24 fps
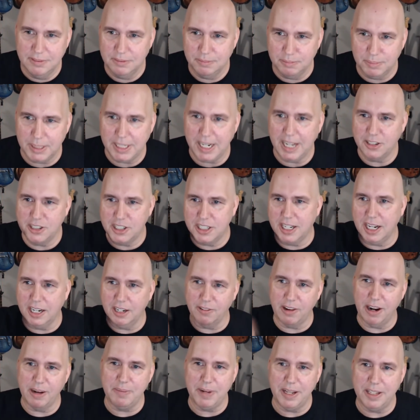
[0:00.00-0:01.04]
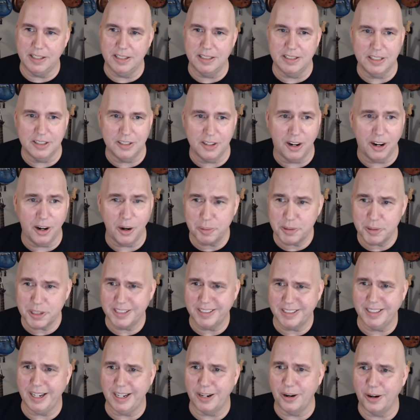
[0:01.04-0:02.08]
But now she's got to grab Nathan's guitar. Hope she
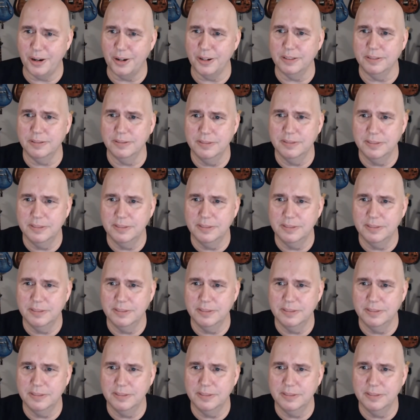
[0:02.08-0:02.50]
doesn't get hurt.